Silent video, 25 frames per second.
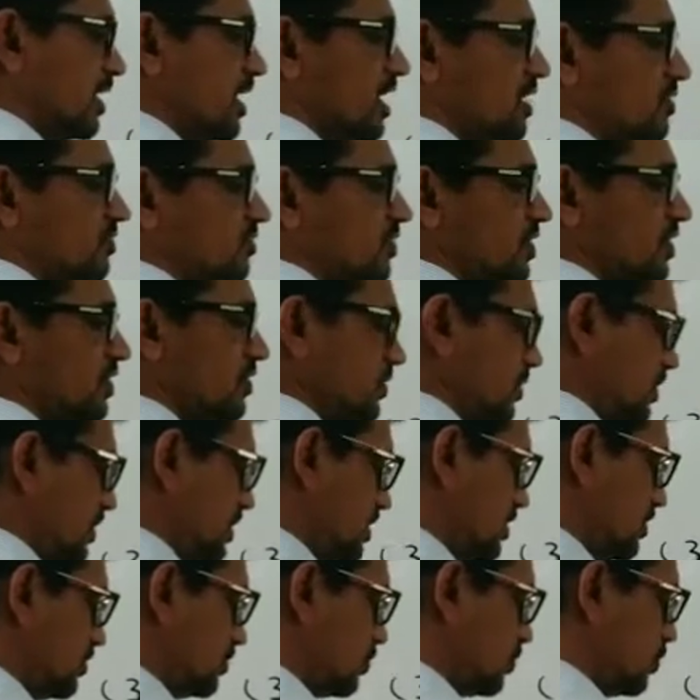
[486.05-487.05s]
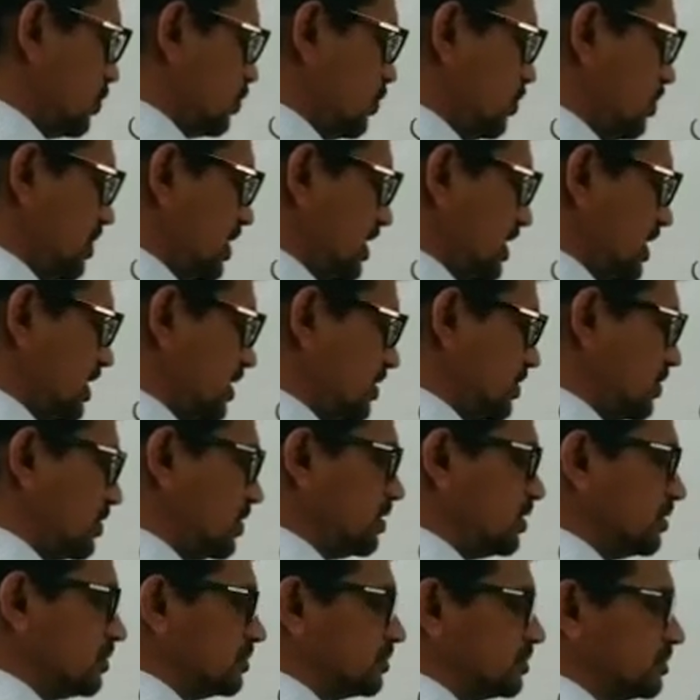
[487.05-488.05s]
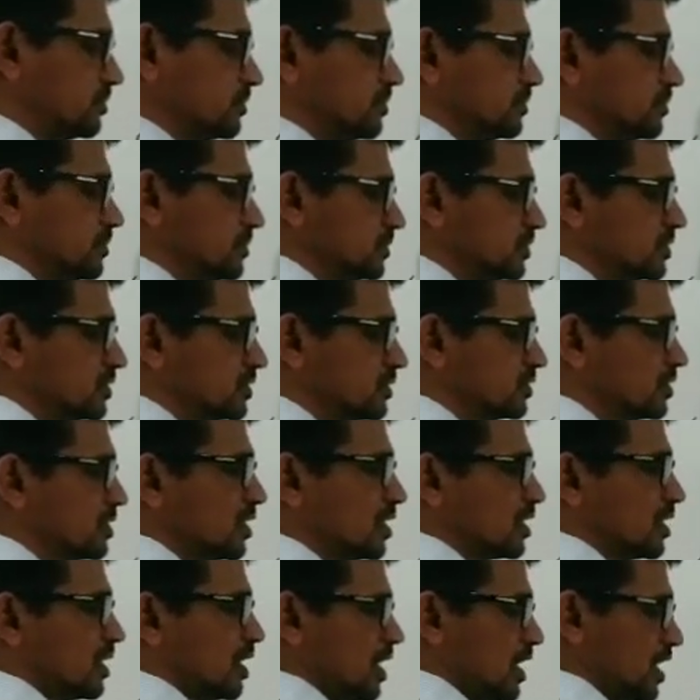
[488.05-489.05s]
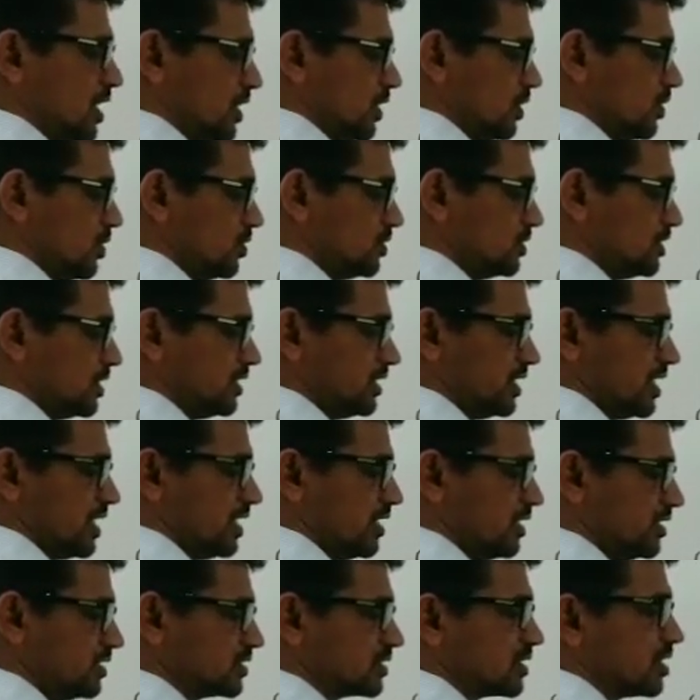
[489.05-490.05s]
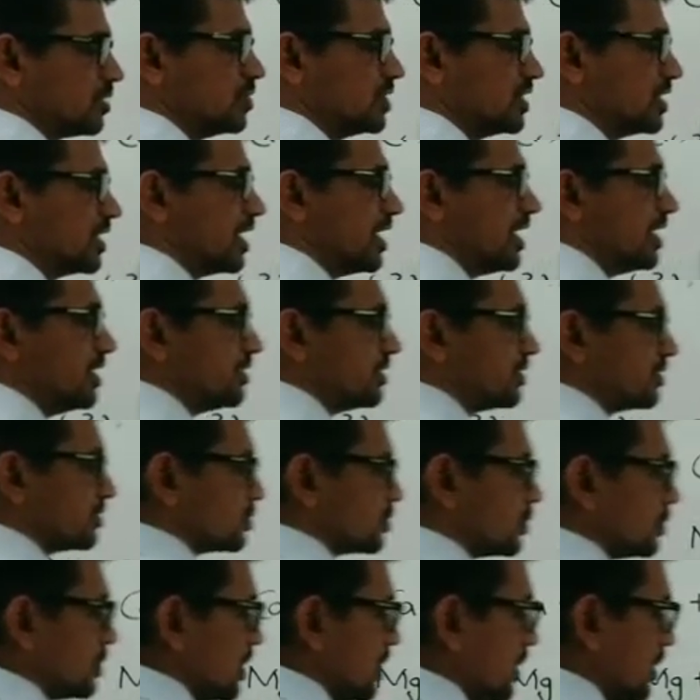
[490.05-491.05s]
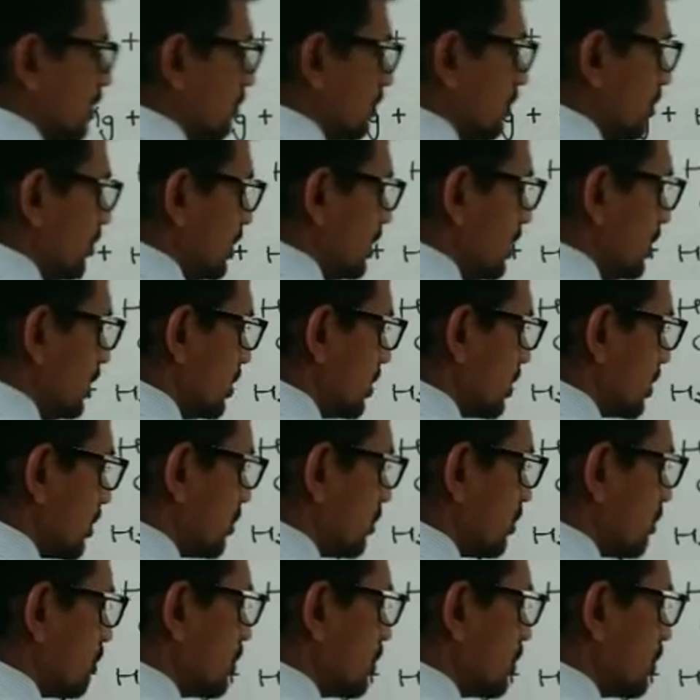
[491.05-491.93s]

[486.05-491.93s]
Fe3, so you make it 3. Hydrogen, then it is coming 8, so here it will be